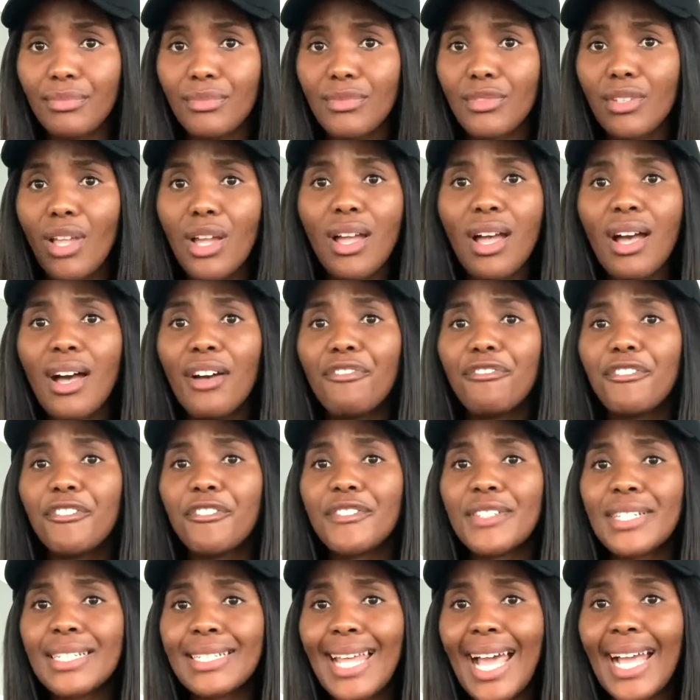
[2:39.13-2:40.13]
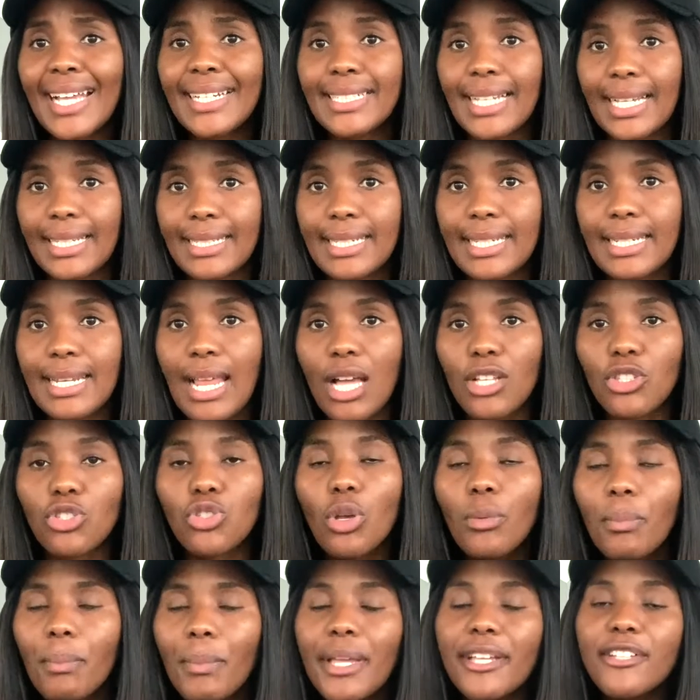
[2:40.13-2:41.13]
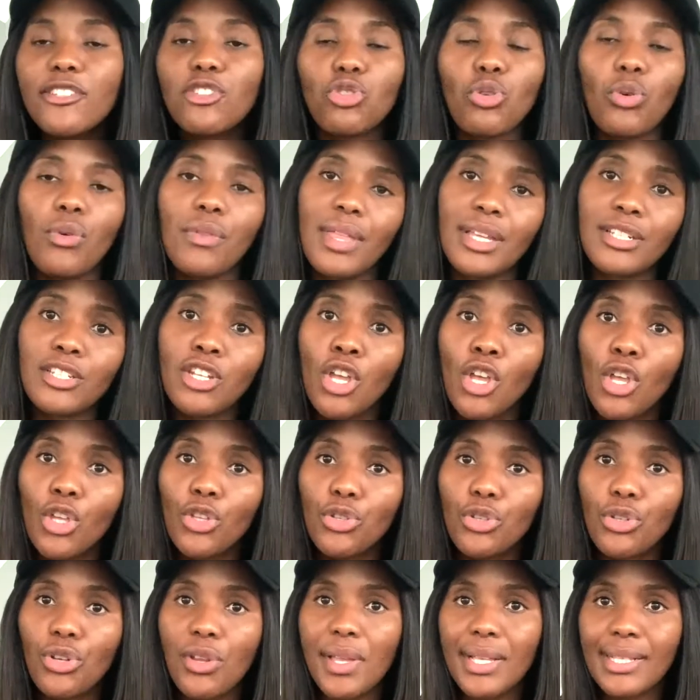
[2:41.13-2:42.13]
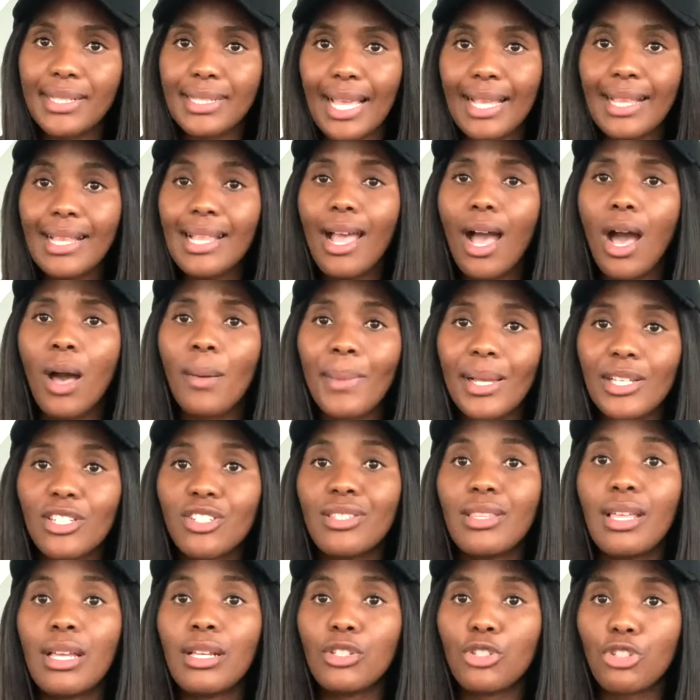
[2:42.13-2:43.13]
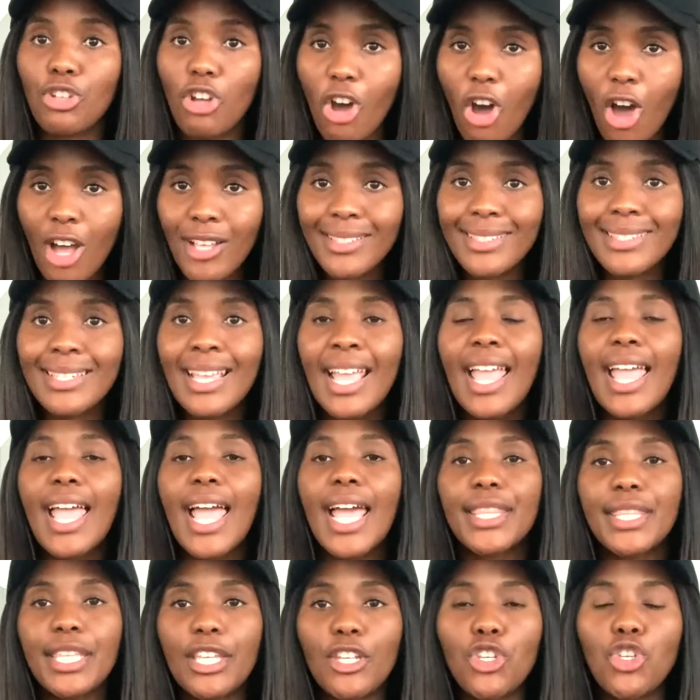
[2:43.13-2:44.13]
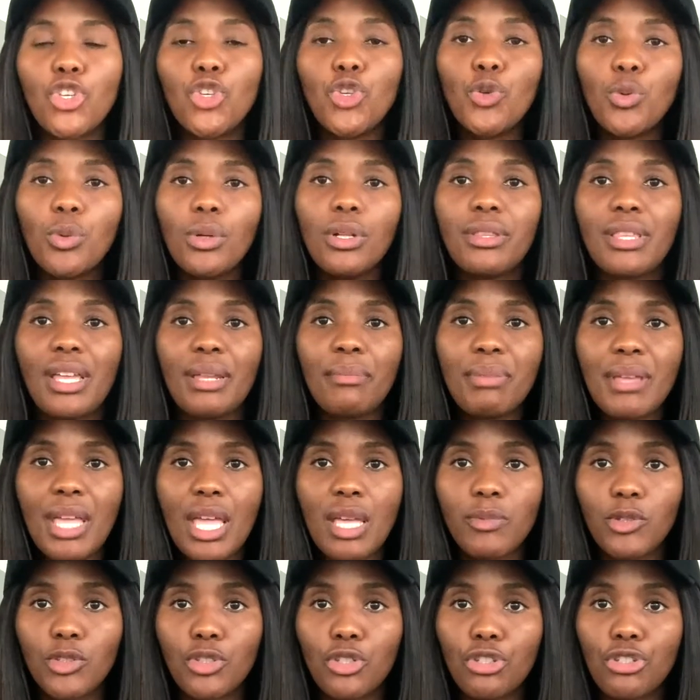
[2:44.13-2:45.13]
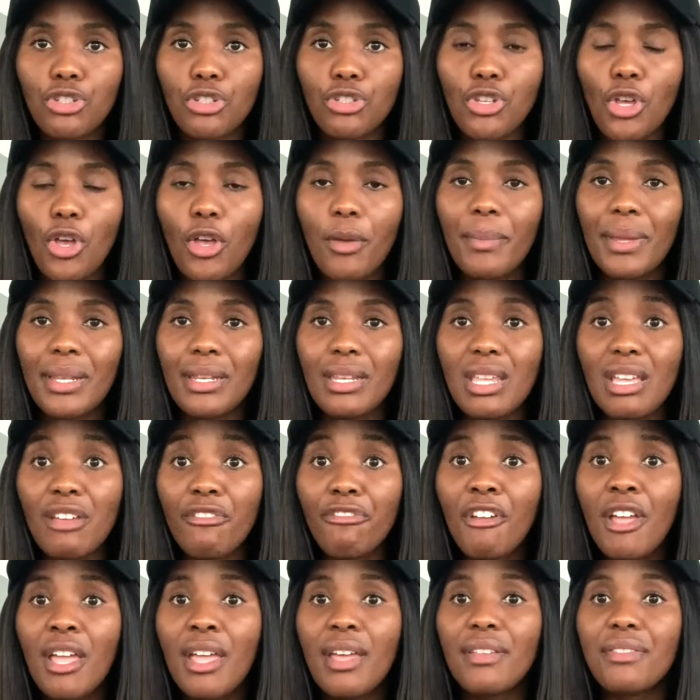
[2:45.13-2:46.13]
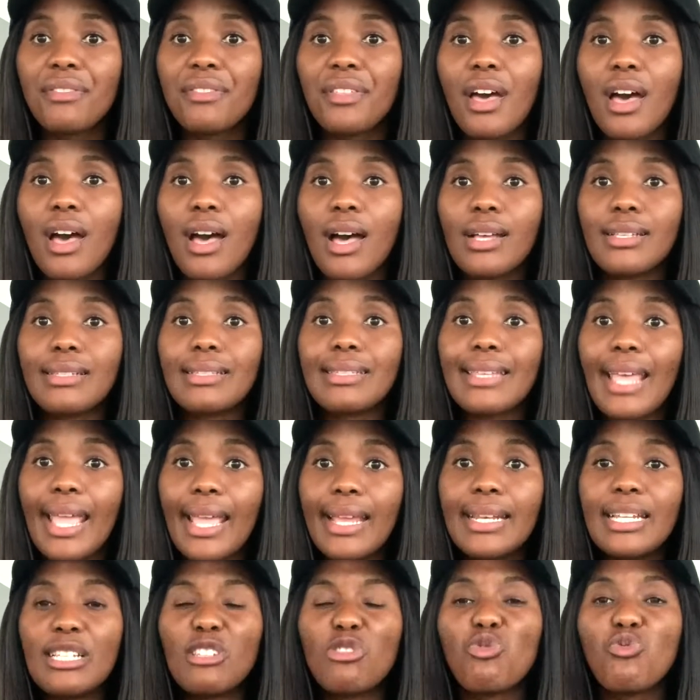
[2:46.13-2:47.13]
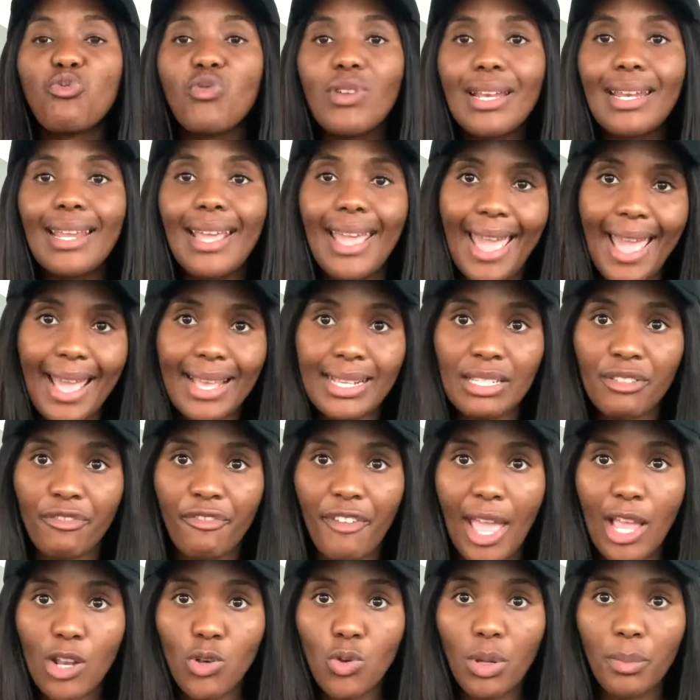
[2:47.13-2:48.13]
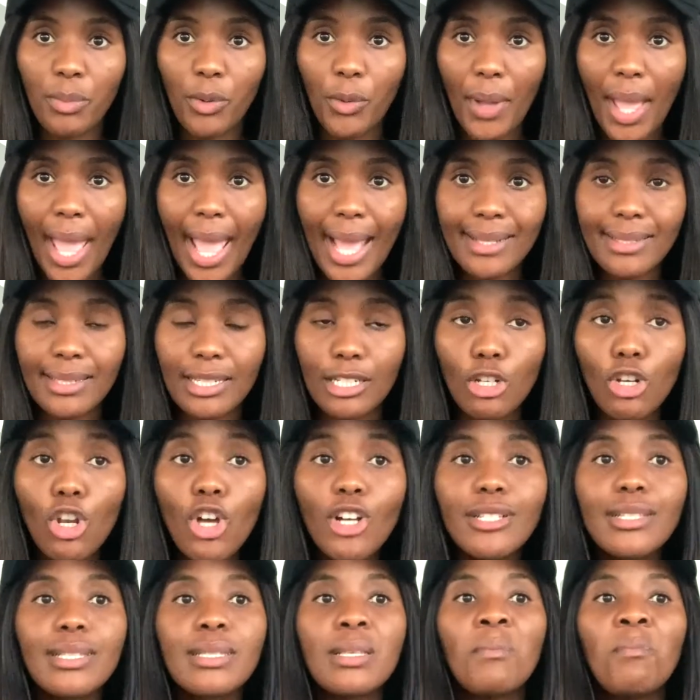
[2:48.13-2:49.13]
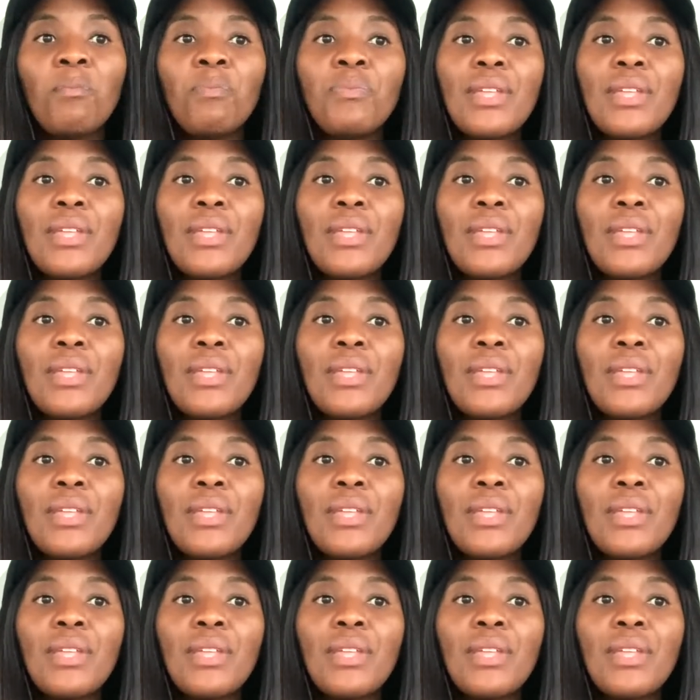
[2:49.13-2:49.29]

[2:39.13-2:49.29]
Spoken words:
59.99. So make sure that you know exactly how much things cost, and then you will then be able to determine if the sale is really as valuable as it looks.